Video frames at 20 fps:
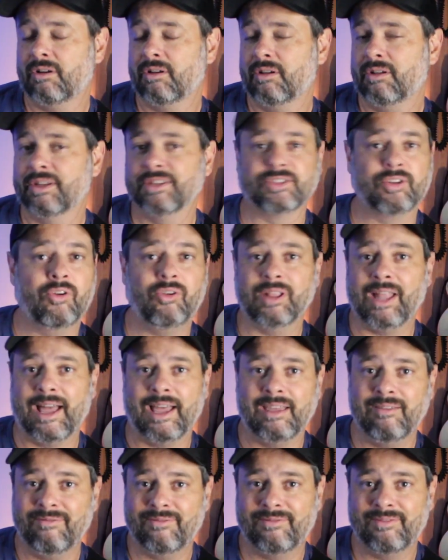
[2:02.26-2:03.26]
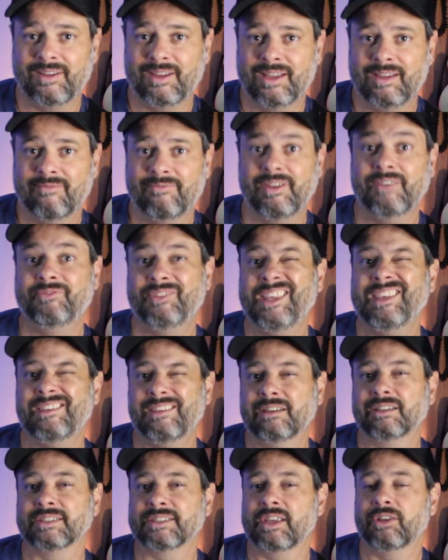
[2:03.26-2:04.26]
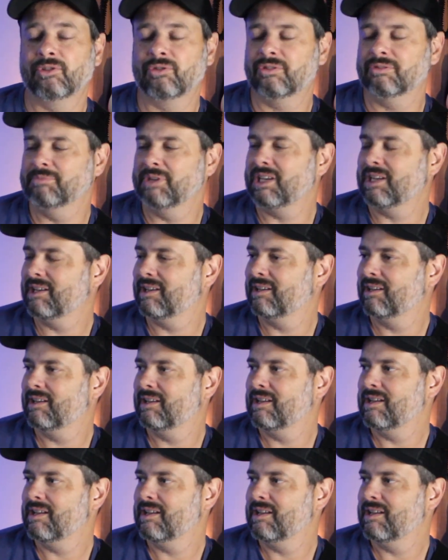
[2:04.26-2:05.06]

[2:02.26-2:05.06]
his whole life, 50 years, he told me.